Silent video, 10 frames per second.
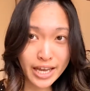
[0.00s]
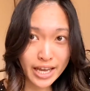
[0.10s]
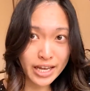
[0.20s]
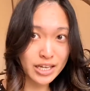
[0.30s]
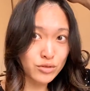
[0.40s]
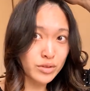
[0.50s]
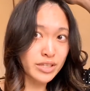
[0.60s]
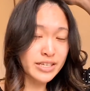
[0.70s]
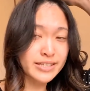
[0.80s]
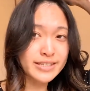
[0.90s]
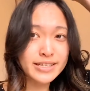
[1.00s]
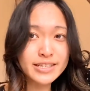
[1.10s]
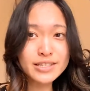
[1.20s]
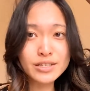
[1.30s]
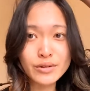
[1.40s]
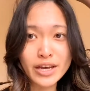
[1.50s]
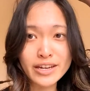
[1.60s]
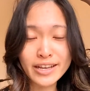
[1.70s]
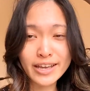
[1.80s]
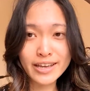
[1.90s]
and release this so that
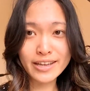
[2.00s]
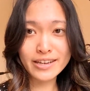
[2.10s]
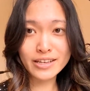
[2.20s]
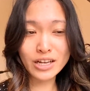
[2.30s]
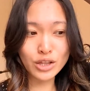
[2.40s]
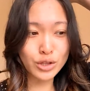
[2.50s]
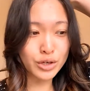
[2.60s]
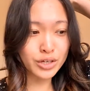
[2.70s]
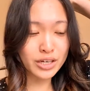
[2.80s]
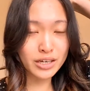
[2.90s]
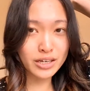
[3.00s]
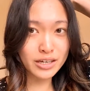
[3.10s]
it can look